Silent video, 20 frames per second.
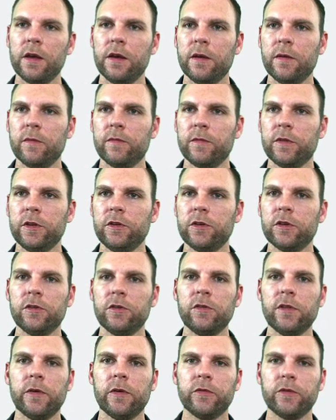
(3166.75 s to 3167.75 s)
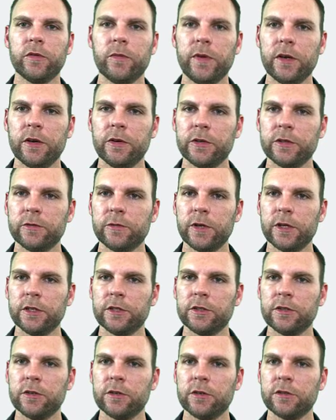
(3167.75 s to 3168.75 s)
then you can do that with the POS
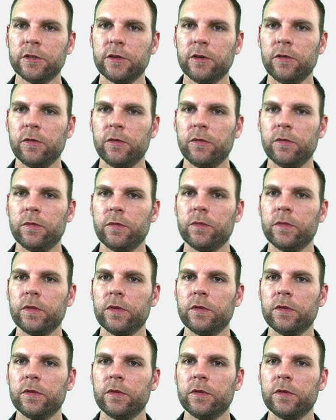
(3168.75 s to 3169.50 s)
register. So